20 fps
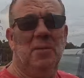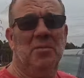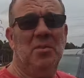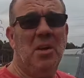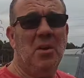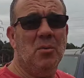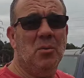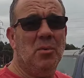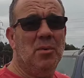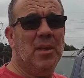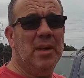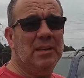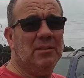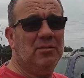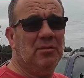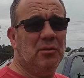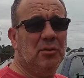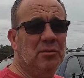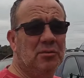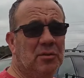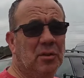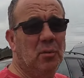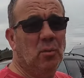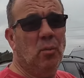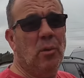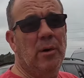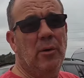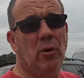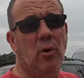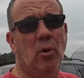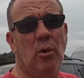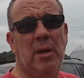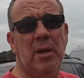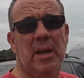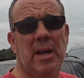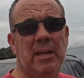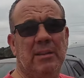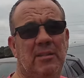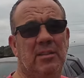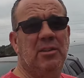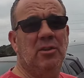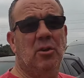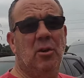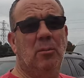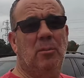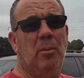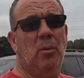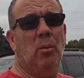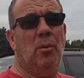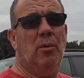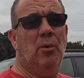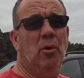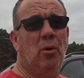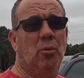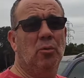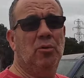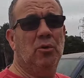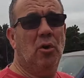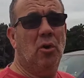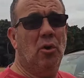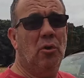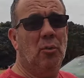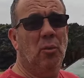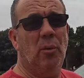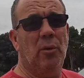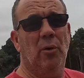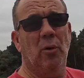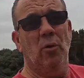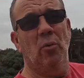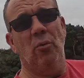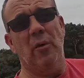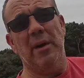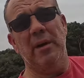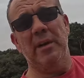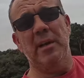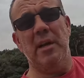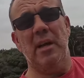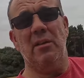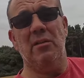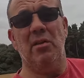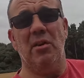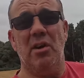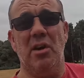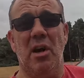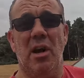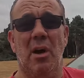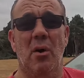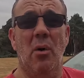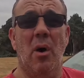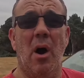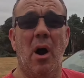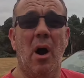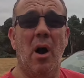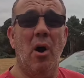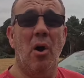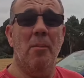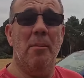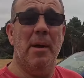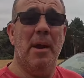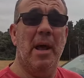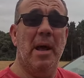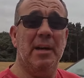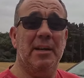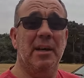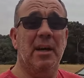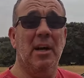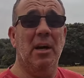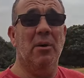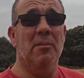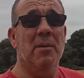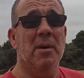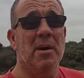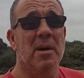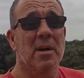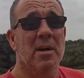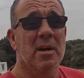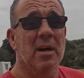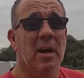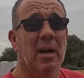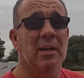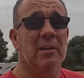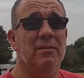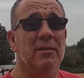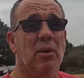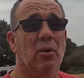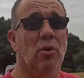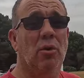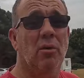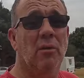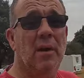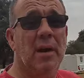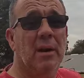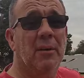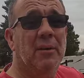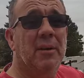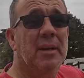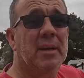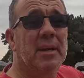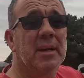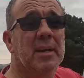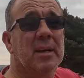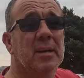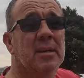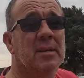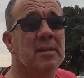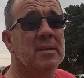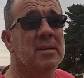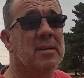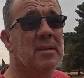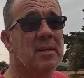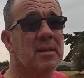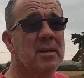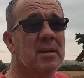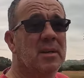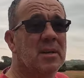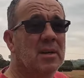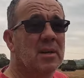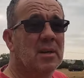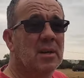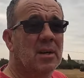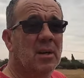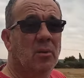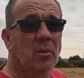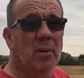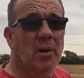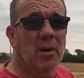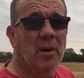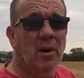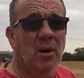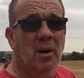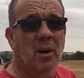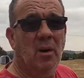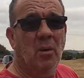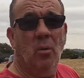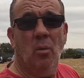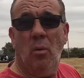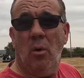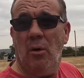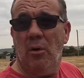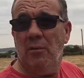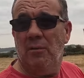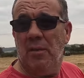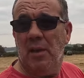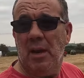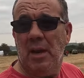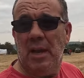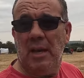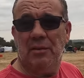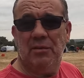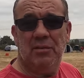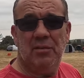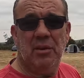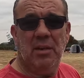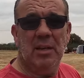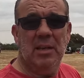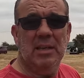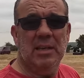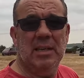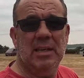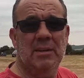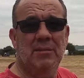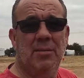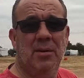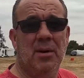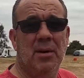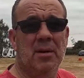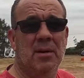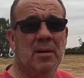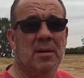So that's us, we're all connected up, we're all done, we're all ready to go home and head home. And if you look around here, we are one of the last to leave